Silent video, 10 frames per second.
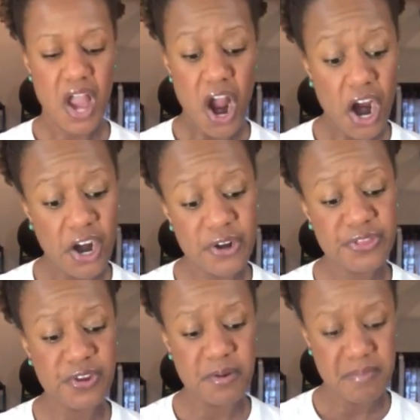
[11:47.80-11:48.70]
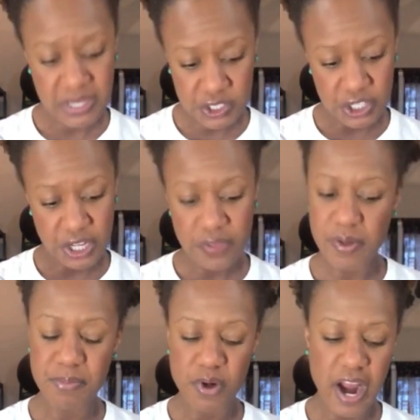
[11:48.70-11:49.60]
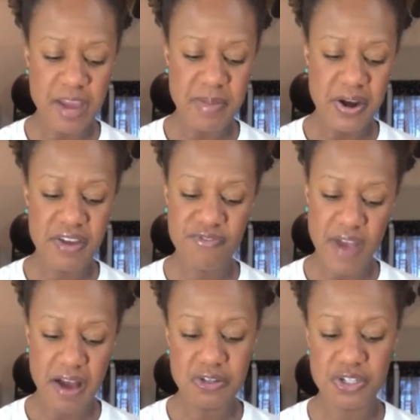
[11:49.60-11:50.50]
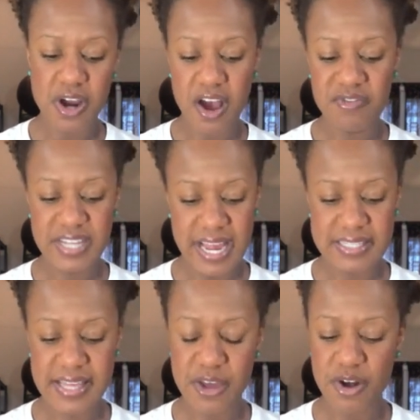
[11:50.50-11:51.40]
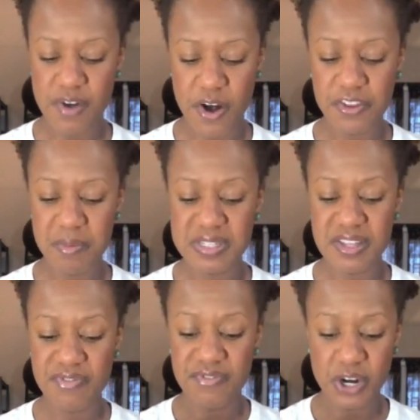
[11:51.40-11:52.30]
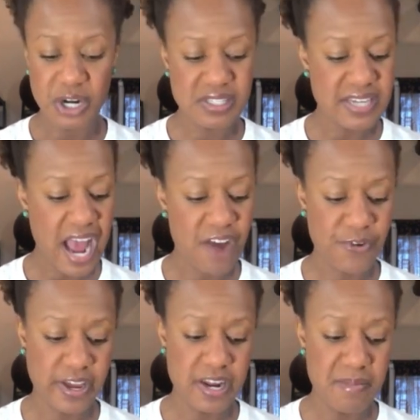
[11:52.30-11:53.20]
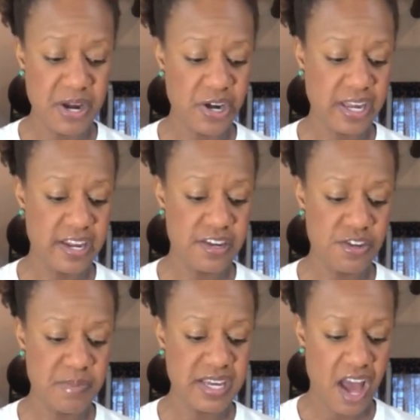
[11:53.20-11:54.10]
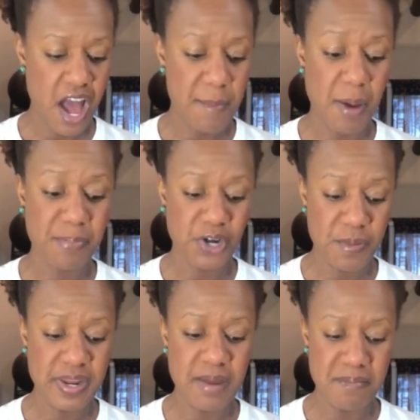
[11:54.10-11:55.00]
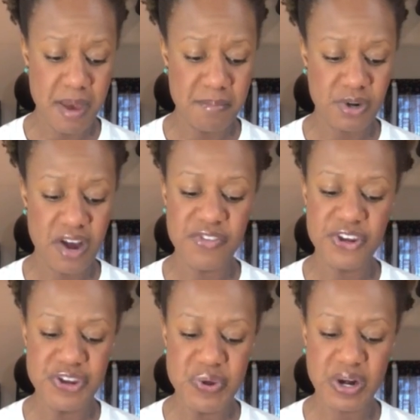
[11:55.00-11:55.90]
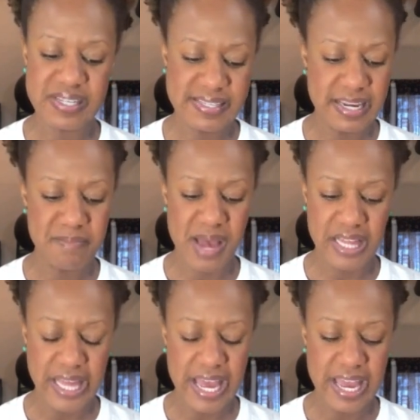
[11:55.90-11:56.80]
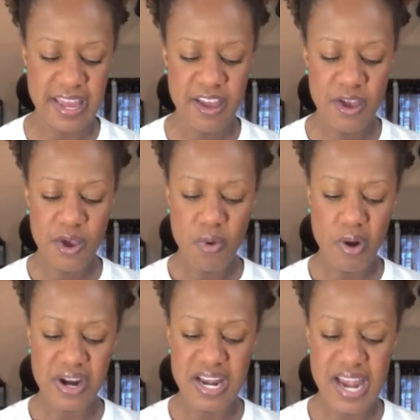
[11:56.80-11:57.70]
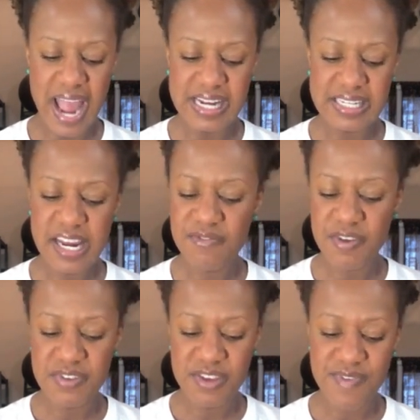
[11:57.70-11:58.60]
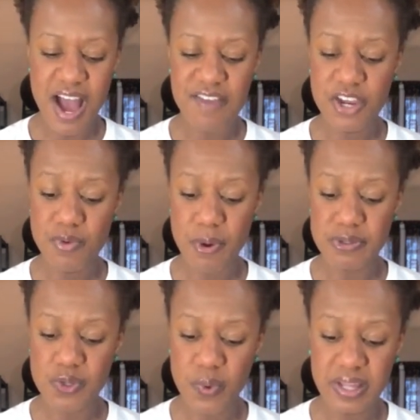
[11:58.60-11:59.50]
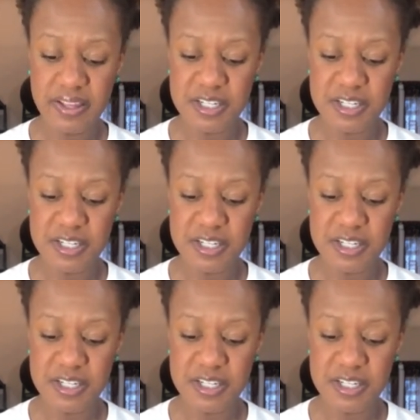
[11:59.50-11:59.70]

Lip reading: Arthur Mitchell, the primary founder of Dance Theater of Harlem, was the first African American to become a permanent member of the New York City Ballet, where in 1955 he rose quickly to